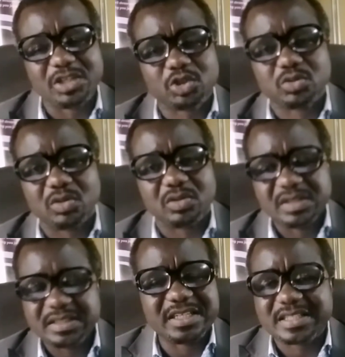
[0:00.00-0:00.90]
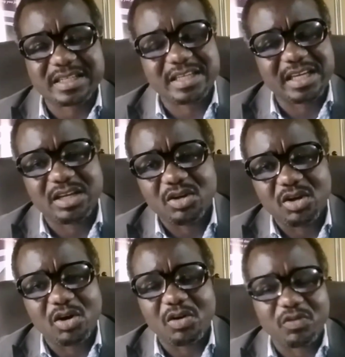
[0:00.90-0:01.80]
sure they take care
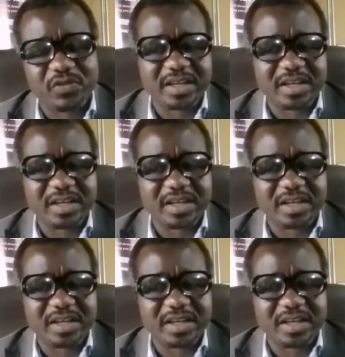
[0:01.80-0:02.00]
of